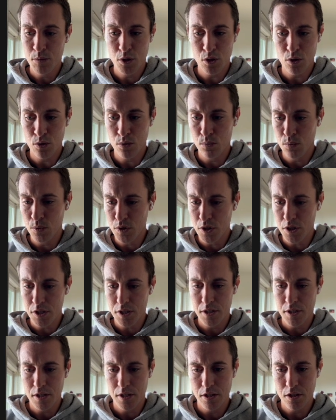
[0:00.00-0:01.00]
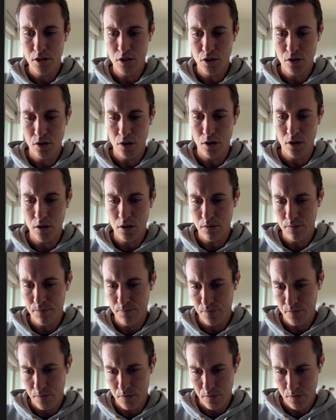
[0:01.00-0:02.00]
So we'll just install
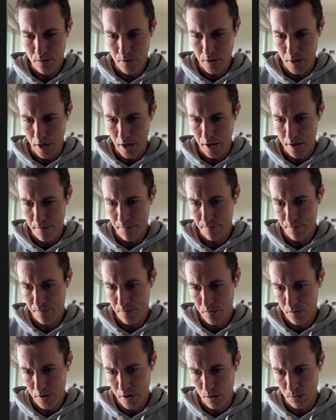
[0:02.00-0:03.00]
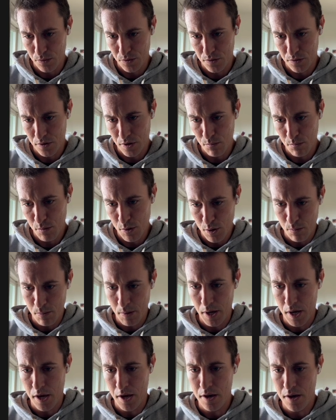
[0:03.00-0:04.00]
that. Yeah, we'll do
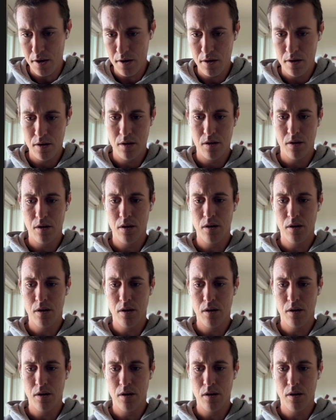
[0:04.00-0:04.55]
npm I